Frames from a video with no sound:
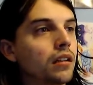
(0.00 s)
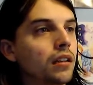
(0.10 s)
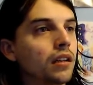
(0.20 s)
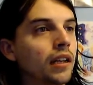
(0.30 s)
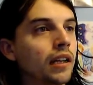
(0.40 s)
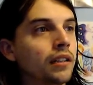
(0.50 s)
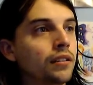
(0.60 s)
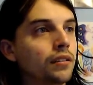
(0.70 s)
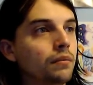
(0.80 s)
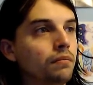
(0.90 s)
And
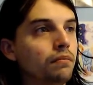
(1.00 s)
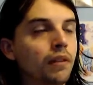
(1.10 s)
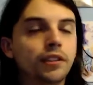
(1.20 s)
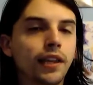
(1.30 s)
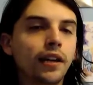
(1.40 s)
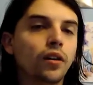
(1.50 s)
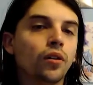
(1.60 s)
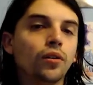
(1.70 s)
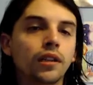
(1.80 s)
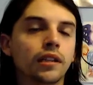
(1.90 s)
mesh that
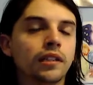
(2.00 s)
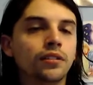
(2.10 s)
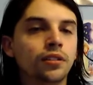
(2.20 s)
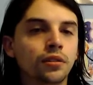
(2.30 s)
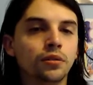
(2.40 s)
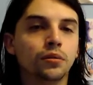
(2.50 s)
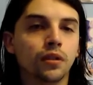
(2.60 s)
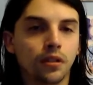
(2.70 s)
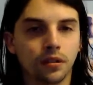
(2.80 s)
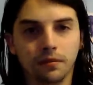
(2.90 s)
all into,
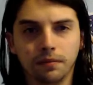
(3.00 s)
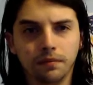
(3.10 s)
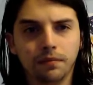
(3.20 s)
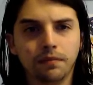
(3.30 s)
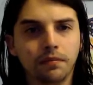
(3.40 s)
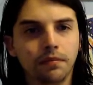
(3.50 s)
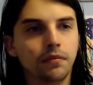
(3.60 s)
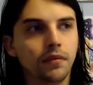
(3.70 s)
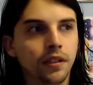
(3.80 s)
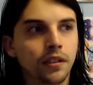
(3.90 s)

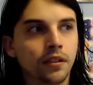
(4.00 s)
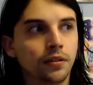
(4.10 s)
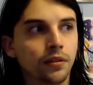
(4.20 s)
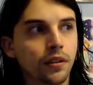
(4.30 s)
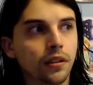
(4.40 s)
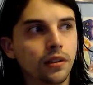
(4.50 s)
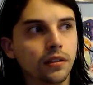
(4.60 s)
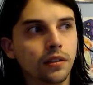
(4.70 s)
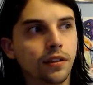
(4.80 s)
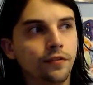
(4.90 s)
you know,
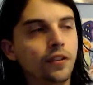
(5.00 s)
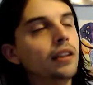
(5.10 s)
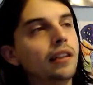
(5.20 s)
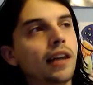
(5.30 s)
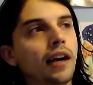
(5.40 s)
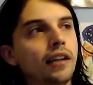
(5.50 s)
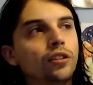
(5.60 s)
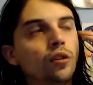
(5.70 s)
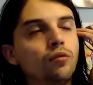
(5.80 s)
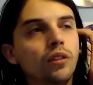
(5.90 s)
the feeling that I
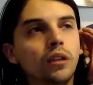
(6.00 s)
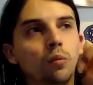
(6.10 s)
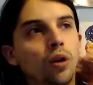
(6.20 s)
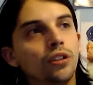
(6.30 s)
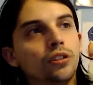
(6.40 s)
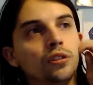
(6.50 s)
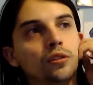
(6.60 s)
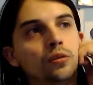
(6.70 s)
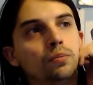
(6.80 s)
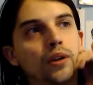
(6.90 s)
don't really want
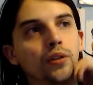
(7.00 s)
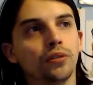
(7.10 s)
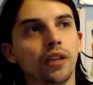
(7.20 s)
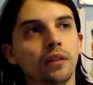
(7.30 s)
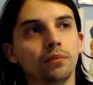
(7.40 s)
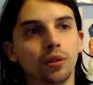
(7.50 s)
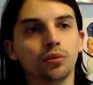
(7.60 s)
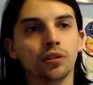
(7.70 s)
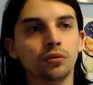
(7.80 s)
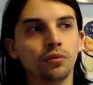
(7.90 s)
to pre-order a game too
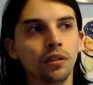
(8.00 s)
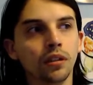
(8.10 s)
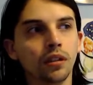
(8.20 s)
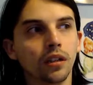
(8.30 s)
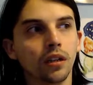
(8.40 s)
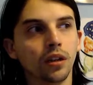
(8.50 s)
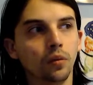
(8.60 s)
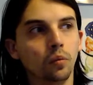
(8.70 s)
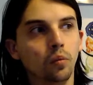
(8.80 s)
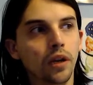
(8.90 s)
soon
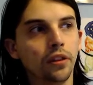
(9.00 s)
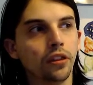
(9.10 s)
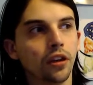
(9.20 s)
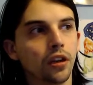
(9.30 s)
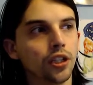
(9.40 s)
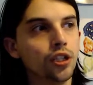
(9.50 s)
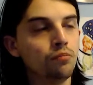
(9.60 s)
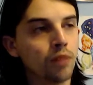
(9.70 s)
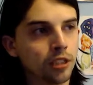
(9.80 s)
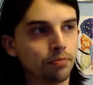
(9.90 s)
with you
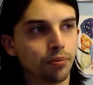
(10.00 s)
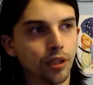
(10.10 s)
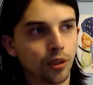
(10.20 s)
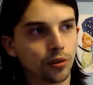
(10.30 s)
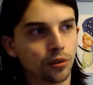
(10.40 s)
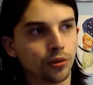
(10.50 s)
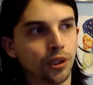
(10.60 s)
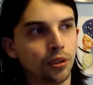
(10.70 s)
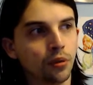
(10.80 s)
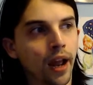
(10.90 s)
must pre-order
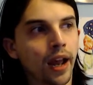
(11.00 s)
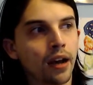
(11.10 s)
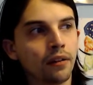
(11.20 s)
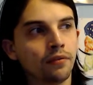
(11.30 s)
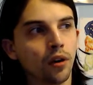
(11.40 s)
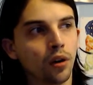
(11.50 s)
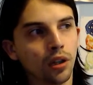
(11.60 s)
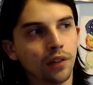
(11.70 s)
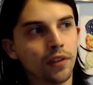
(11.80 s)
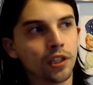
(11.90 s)
to have all
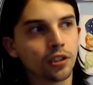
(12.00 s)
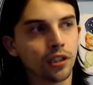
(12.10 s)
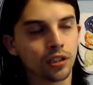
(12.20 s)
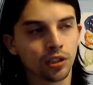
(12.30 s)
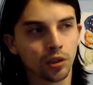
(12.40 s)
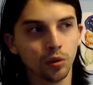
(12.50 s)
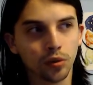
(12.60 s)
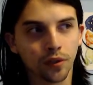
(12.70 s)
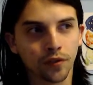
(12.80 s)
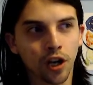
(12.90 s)
of this
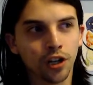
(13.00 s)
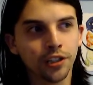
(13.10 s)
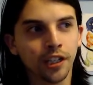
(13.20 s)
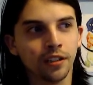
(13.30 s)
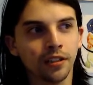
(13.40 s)
exclusive content.